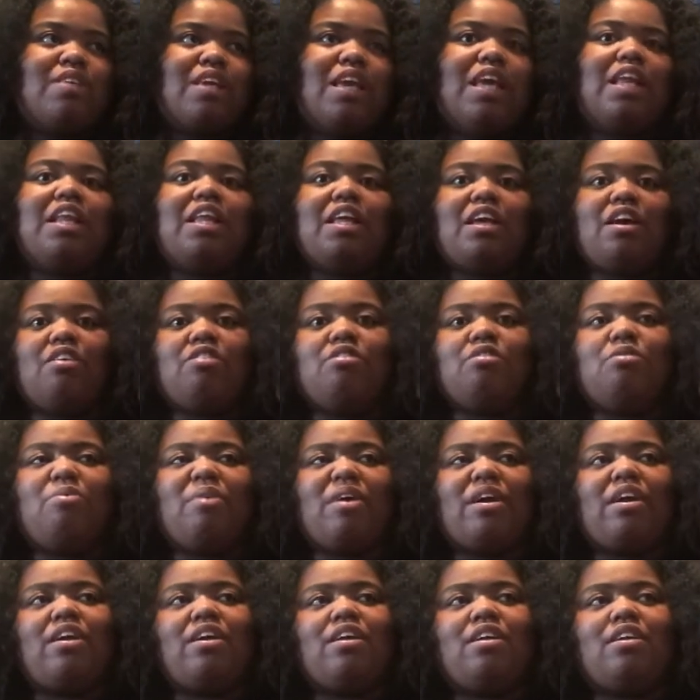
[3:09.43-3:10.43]
any other
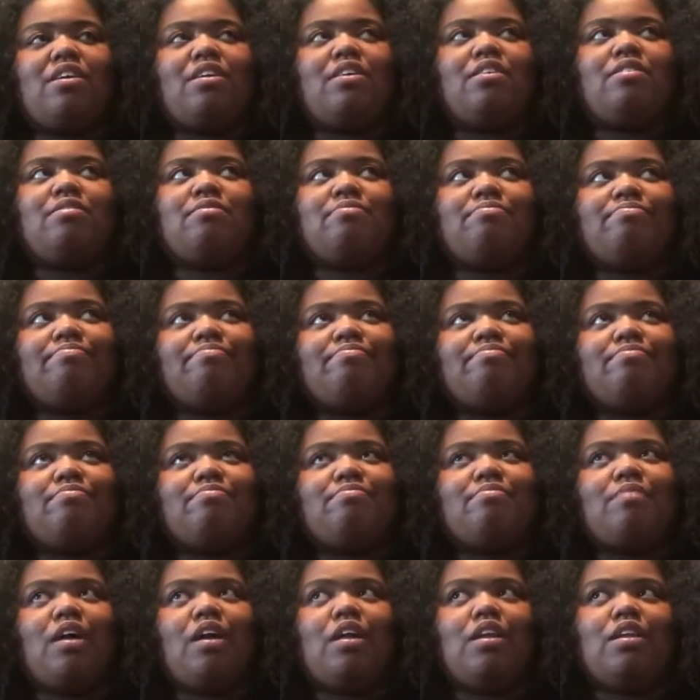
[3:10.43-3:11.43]
way,
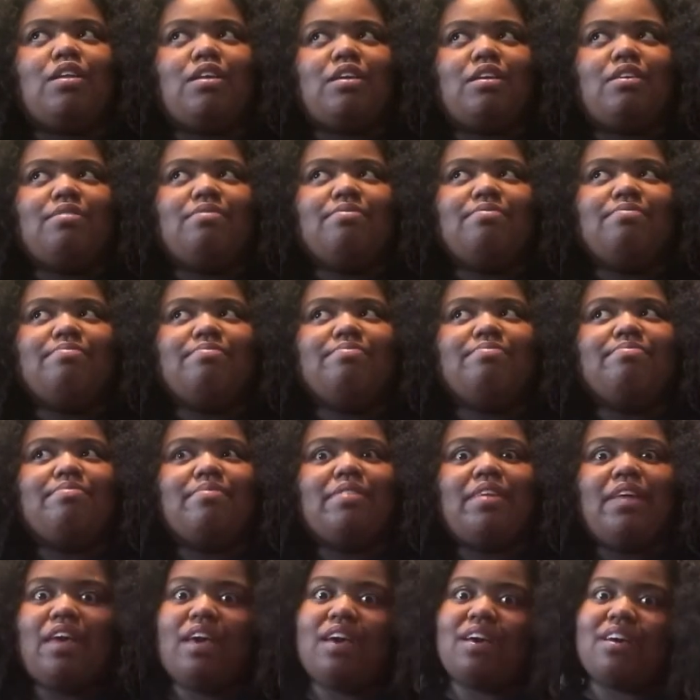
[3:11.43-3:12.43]
only.
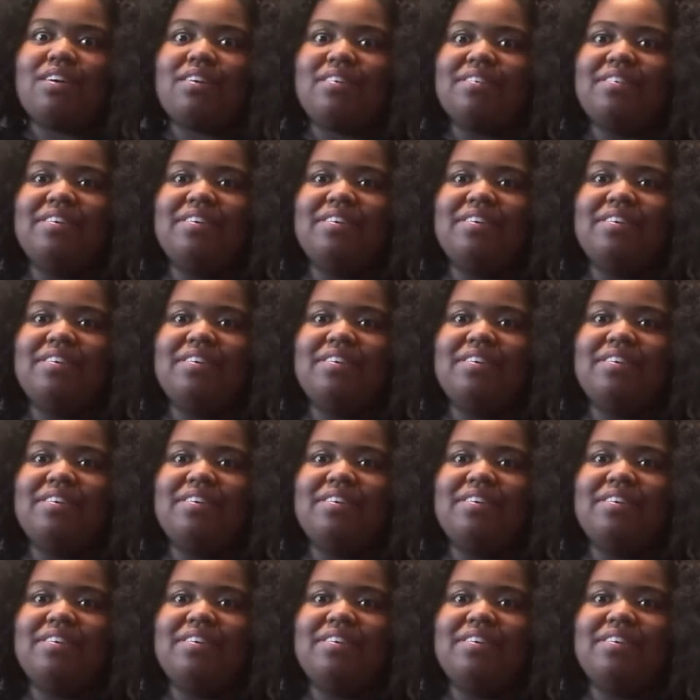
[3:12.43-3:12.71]
Yeah.